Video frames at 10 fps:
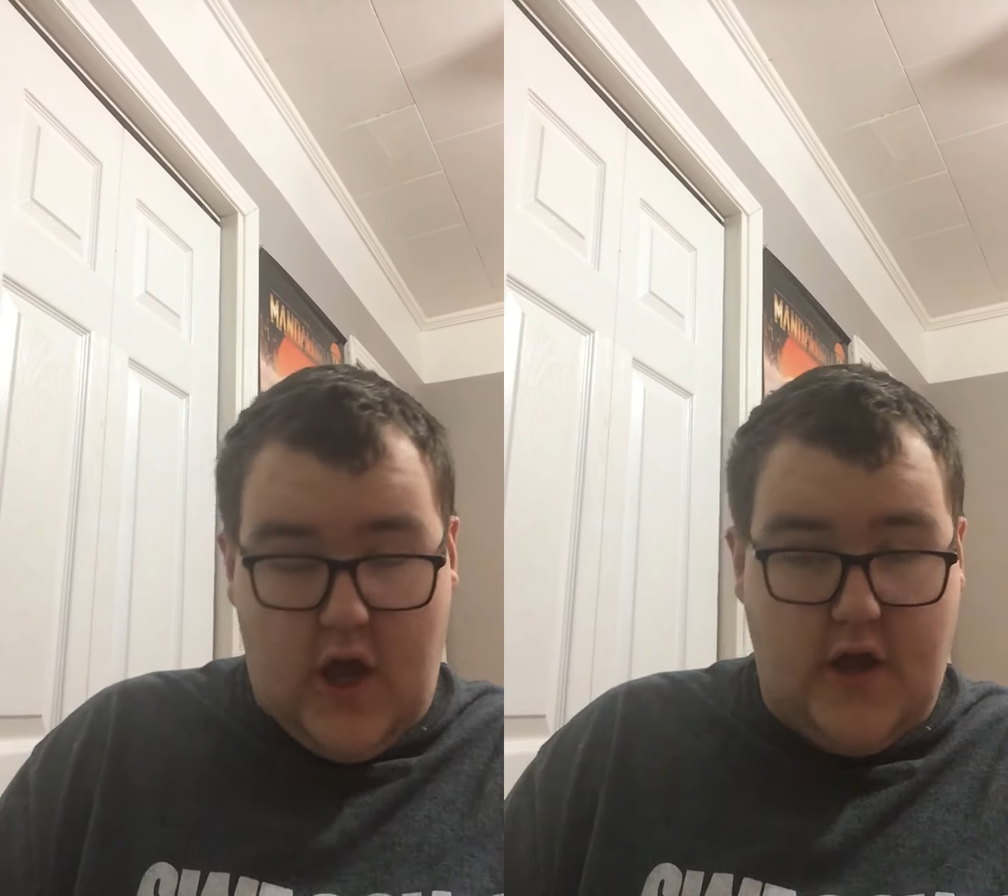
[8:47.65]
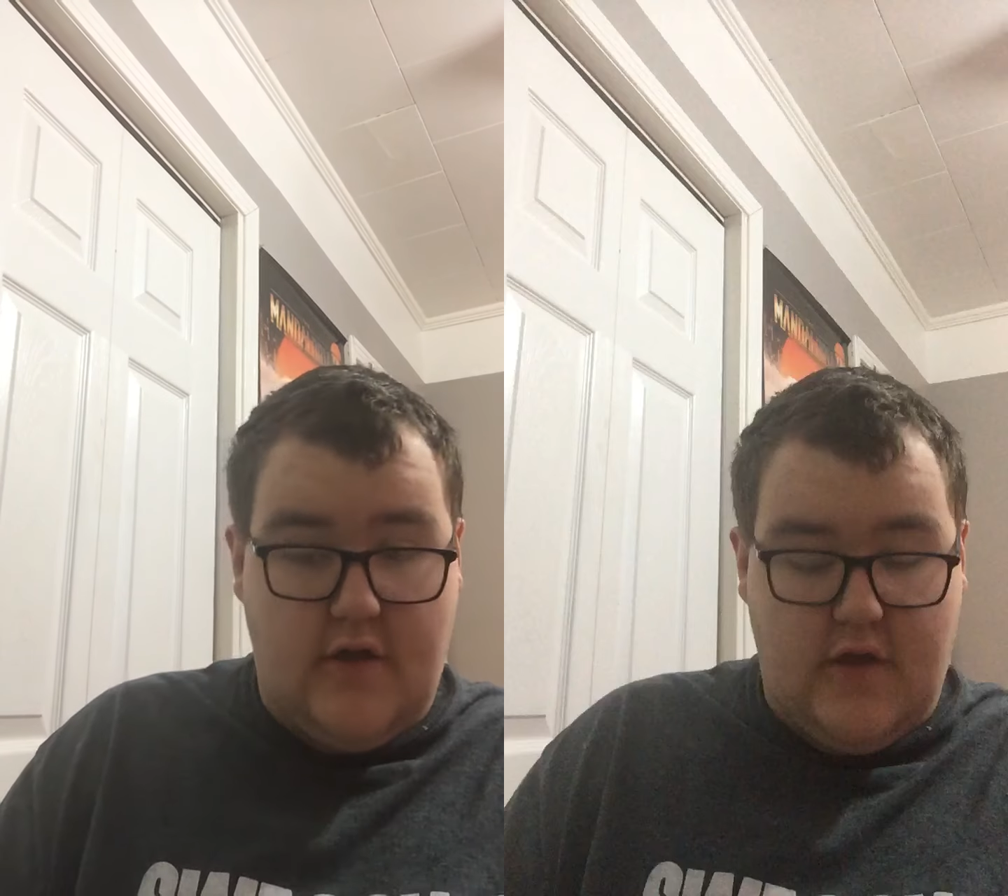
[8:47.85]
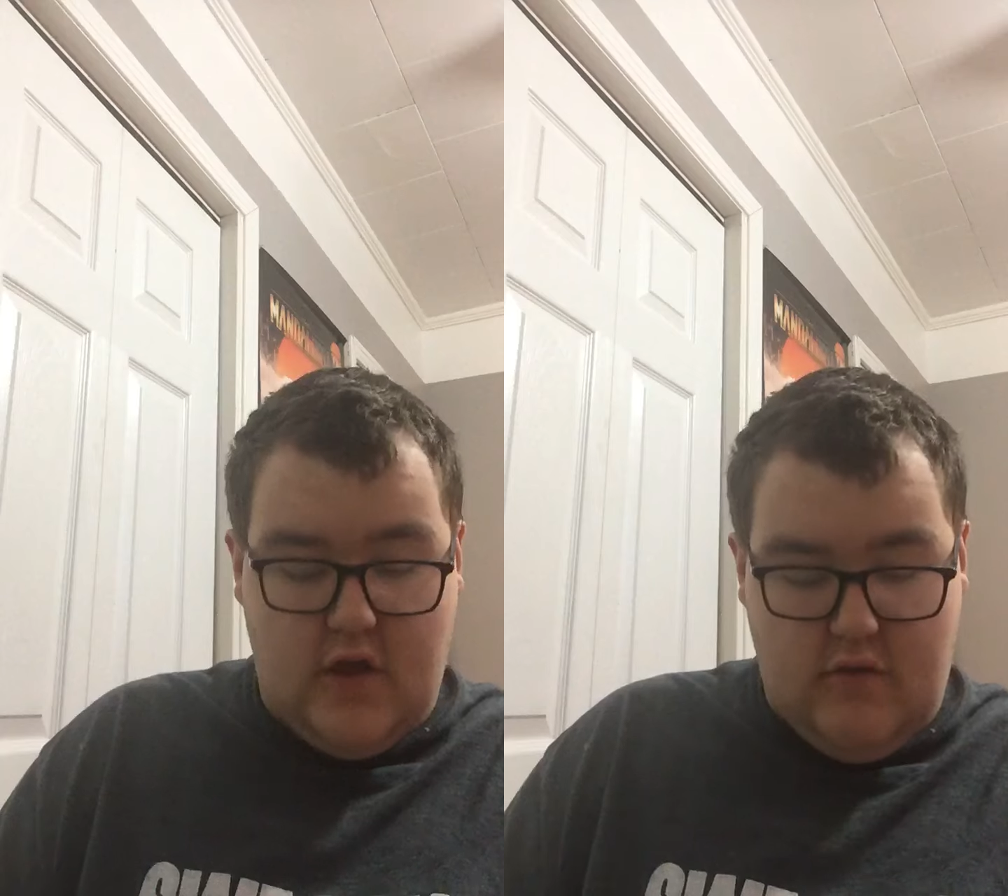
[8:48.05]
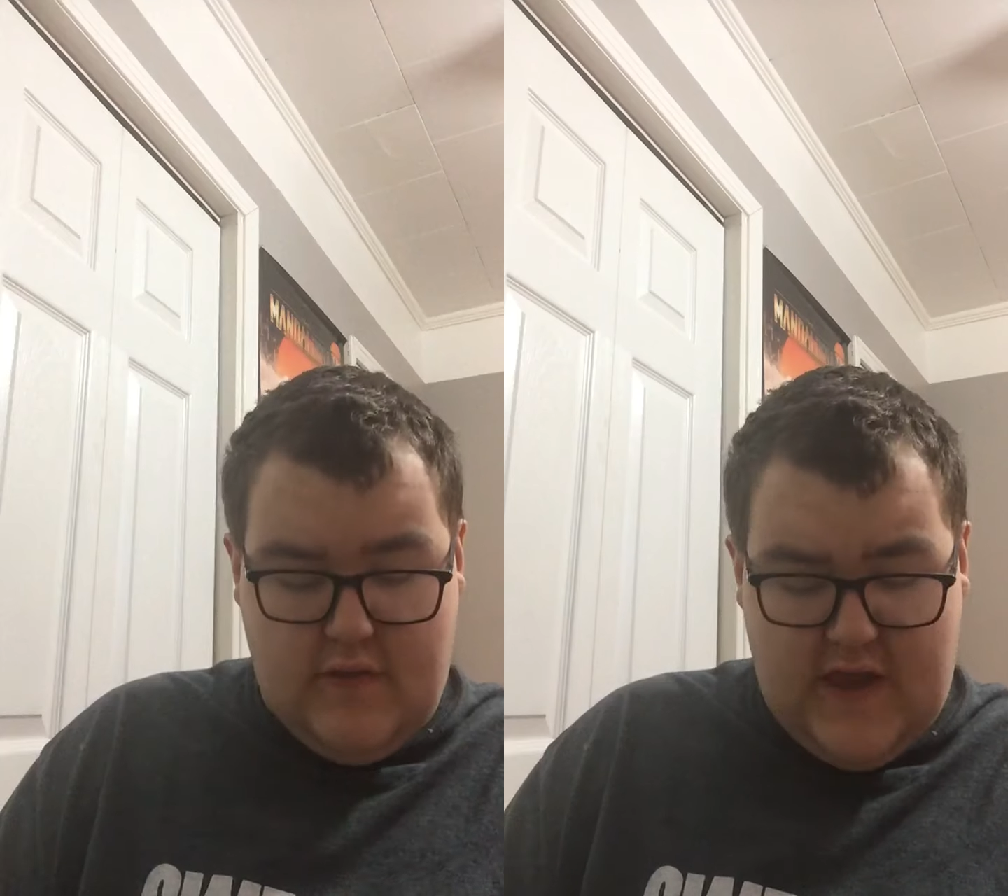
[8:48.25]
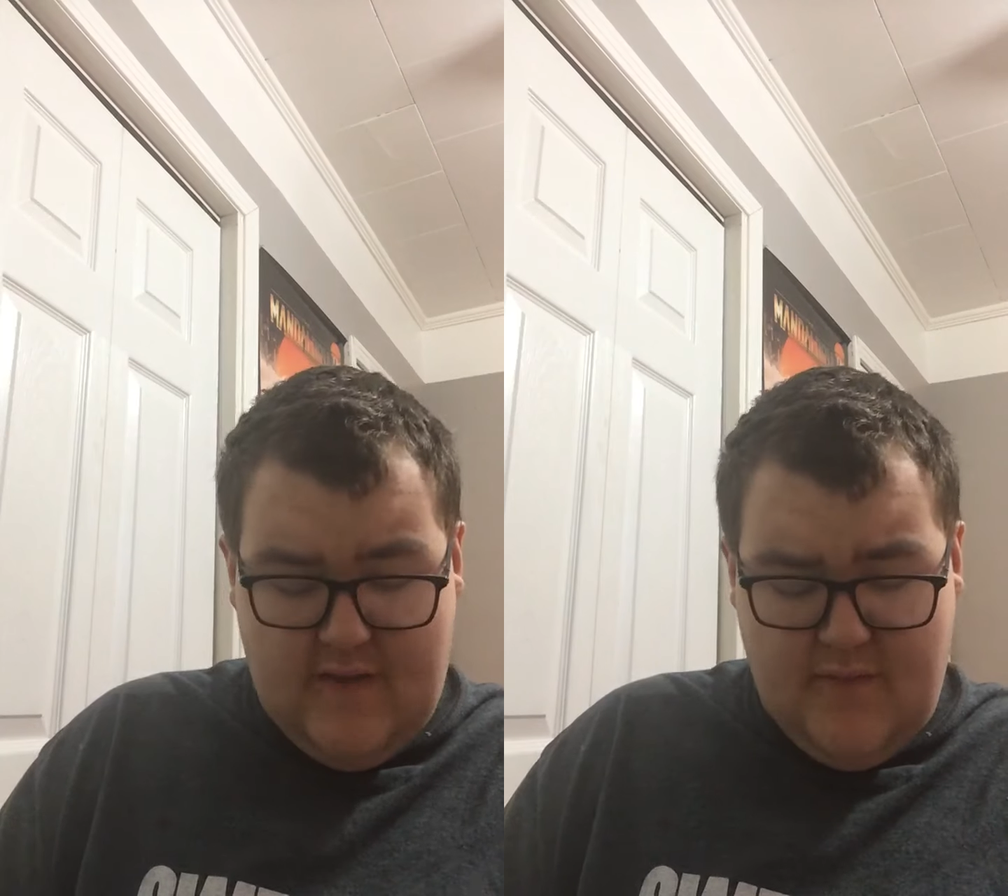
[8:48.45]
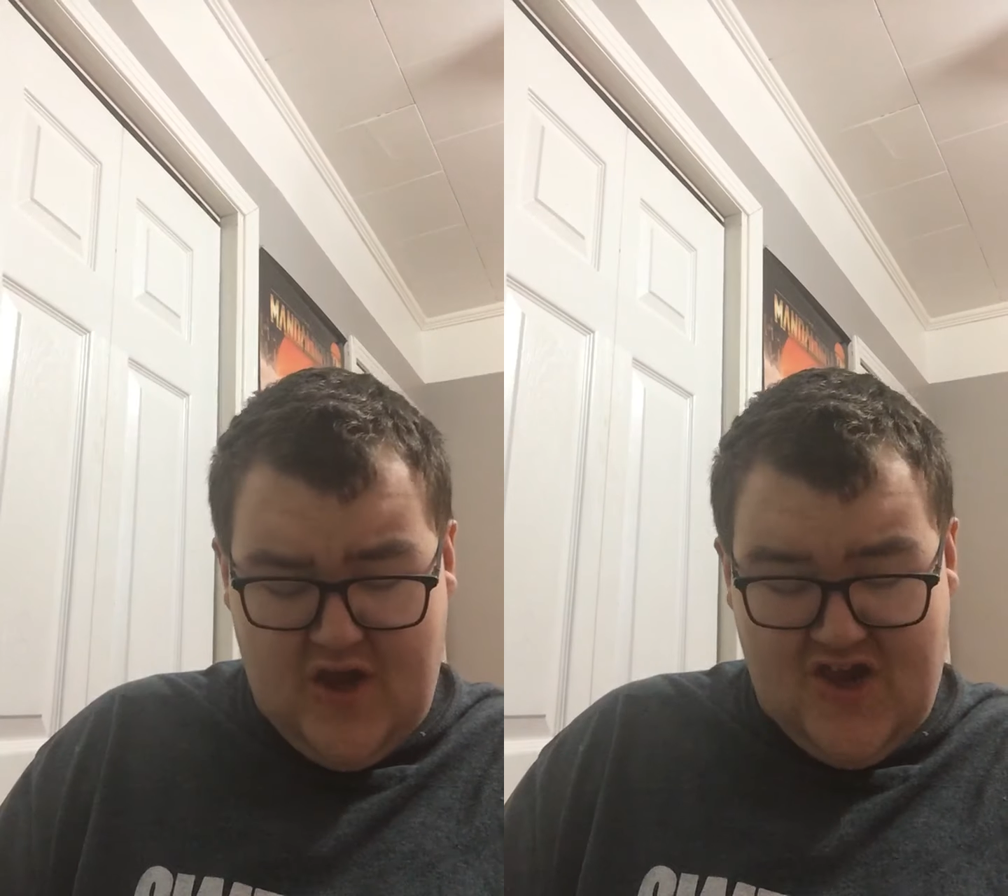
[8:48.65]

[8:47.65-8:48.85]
I know that you saved me.